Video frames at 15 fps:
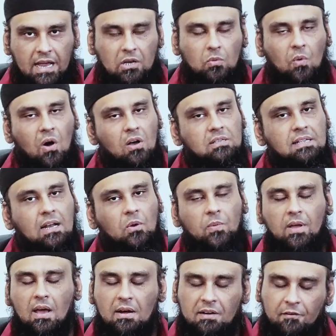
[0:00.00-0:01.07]
It was
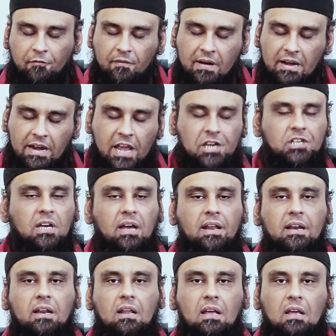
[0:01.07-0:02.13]
that we are a different
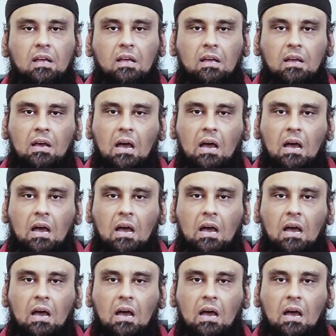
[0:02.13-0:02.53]
nation.